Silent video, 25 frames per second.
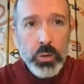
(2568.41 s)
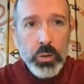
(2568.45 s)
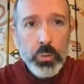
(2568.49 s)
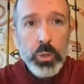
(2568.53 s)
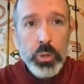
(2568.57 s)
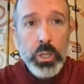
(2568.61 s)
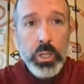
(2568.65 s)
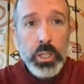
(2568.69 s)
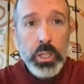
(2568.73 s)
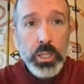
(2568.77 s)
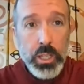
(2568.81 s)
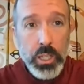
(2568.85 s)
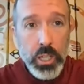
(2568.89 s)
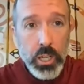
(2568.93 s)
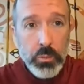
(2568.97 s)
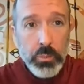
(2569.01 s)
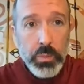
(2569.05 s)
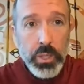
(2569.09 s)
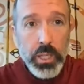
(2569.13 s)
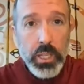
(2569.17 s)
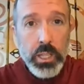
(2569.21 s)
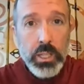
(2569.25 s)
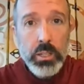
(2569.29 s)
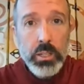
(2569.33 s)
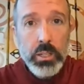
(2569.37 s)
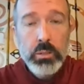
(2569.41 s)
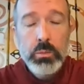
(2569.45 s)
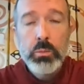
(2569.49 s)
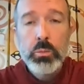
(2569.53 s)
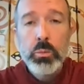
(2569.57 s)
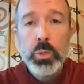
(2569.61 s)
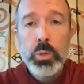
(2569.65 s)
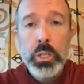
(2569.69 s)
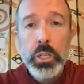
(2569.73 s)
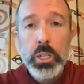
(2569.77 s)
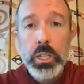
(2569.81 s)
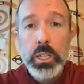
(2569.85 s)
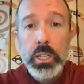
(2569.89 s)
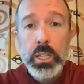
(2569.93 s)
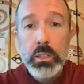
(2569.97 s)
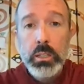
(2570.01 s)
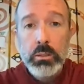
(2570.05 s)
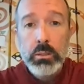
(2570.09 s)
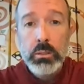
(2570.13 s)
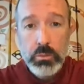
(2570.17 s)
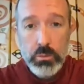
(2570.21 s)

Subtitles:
We're going to come in, we're going